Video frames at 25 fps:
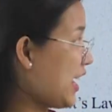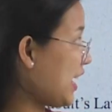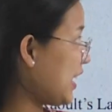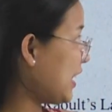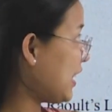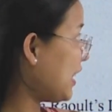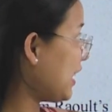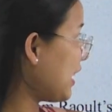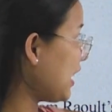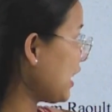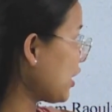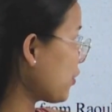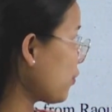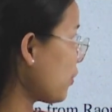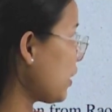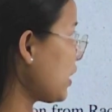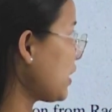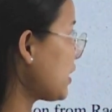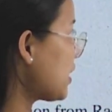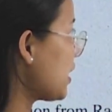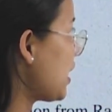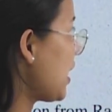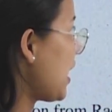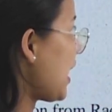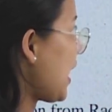in
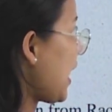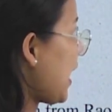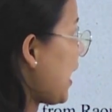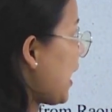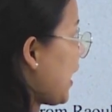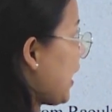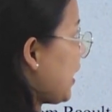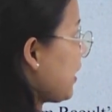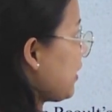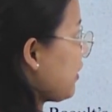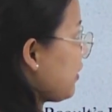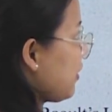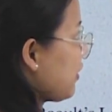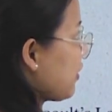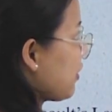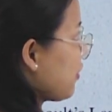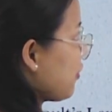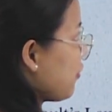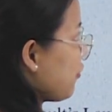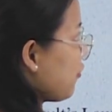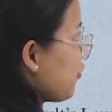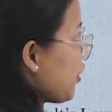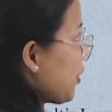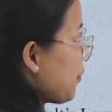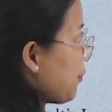liquid and
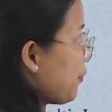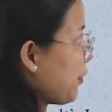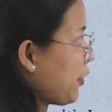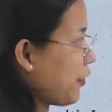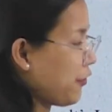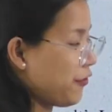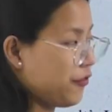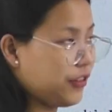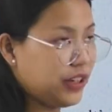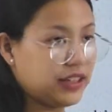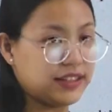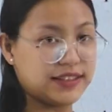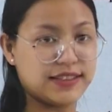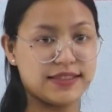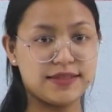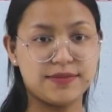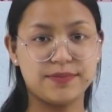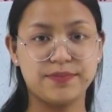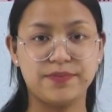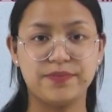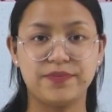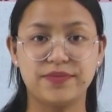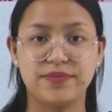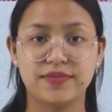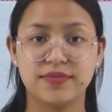vapor
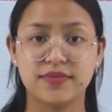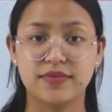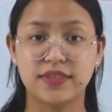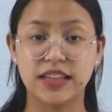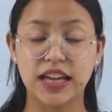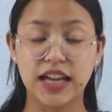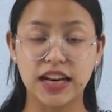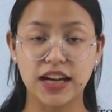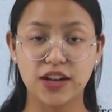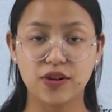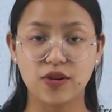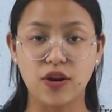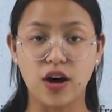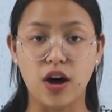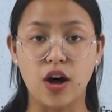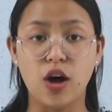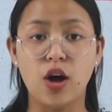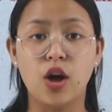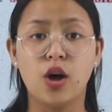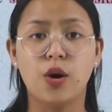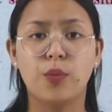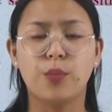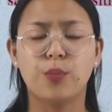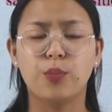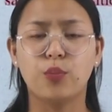phase.
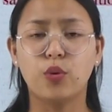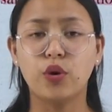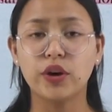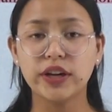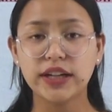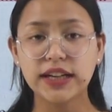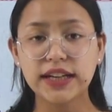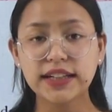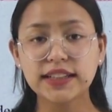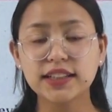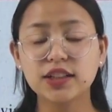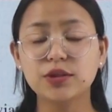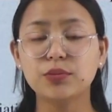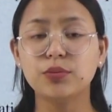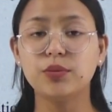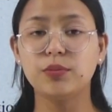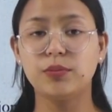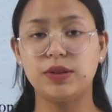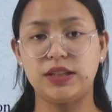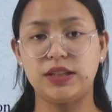Boiling the